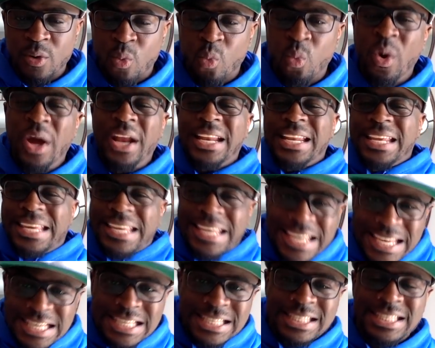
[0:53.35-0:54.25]
What
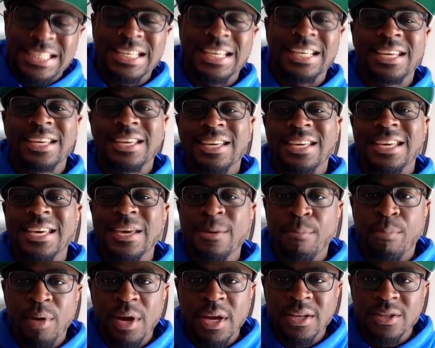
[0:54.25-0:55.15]
is he
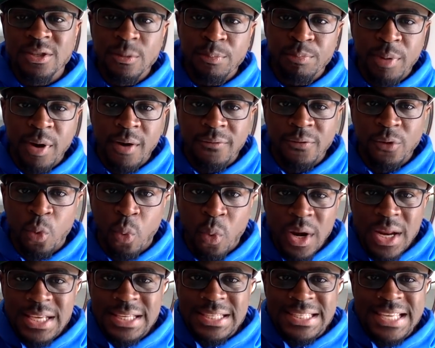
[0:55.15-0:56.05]
bringing to Buffalo?
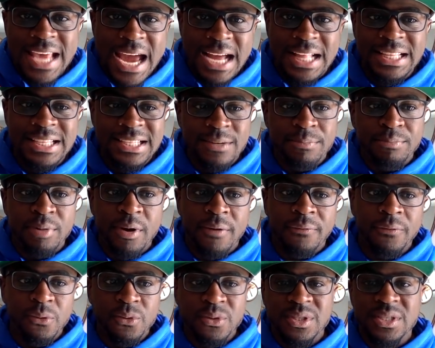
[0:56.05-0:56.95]
What exactly did
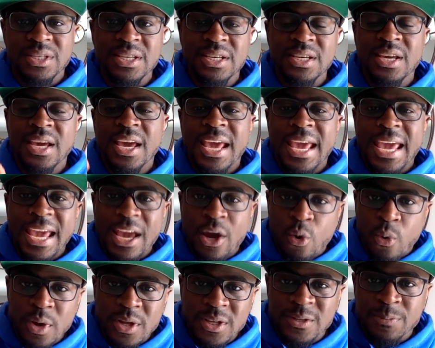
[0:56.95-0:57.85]
Buffalo see in
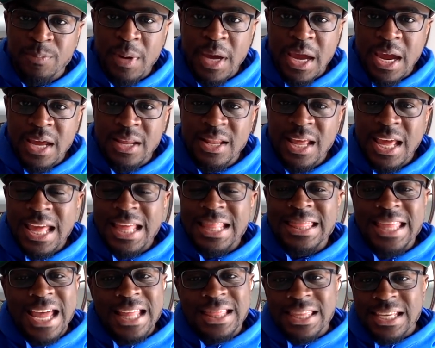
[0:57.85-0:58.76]
Quinton Spain
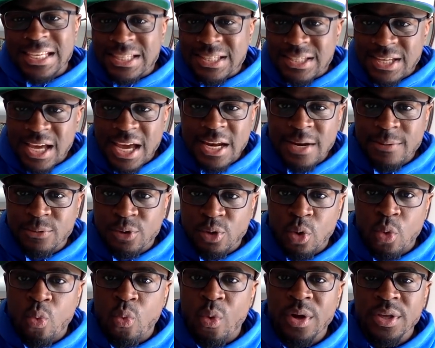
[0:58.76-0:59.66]
that they signed him
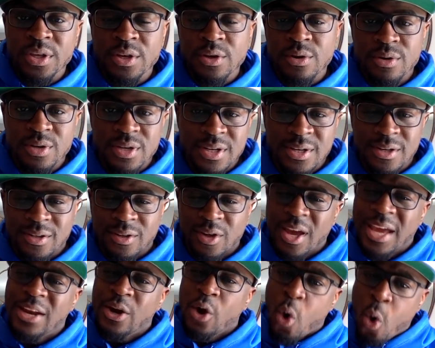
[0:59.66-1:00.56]
to a one-year deal?
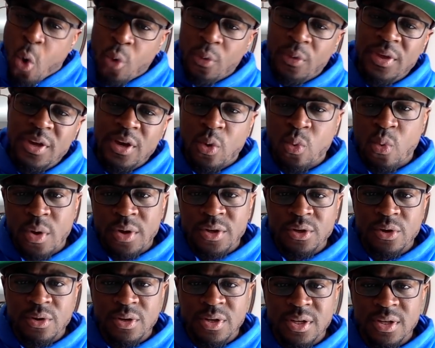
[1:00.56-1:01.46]
And only a
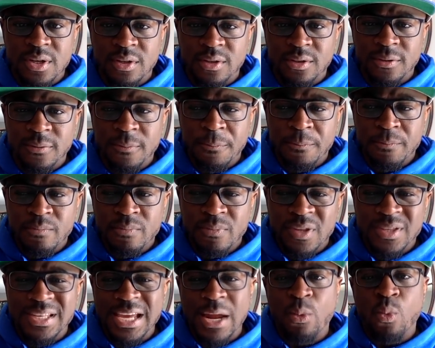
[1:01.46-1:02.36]
one-year deal.
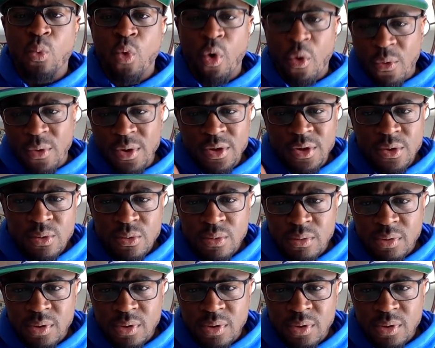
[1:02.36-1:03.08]
Does that worry you?